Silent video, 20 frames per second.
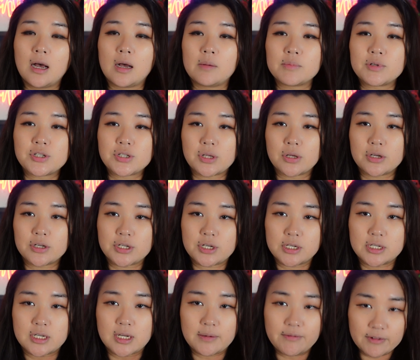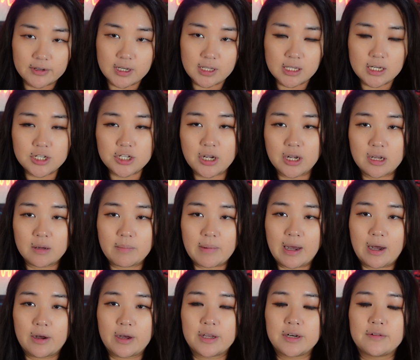So you should definitely check them
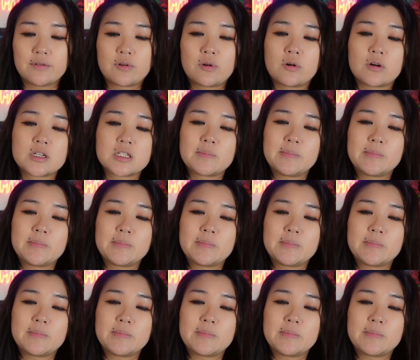out, and of course,